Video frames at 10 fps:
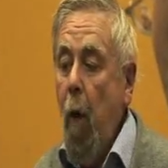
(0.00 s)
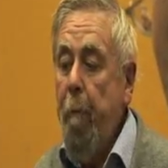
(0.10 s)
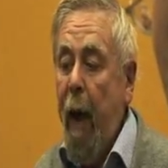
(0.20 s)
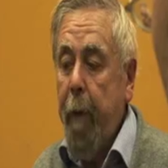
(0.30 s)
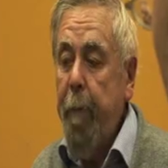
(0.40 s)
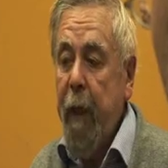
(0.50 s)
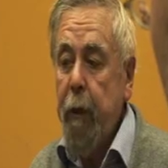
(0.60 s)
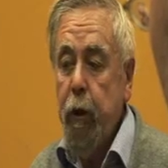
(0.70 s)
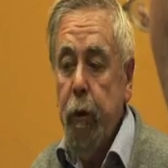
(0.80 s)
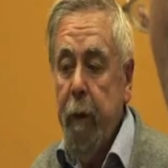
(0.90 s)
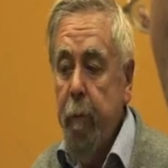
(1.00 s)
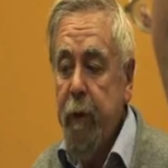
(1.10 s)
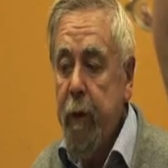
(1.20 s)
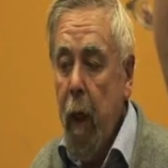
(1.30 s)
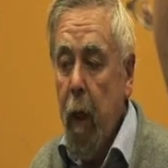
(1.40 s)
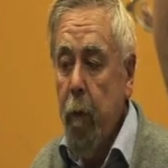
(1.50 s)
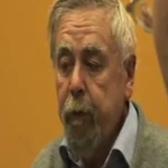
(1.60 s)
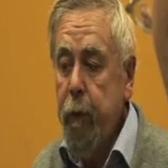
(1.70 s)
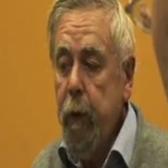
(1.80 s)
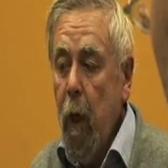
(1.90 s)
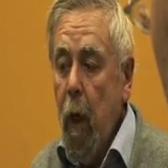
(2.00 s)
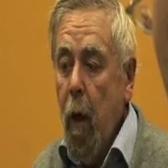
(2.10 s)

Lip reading: back page to themselves.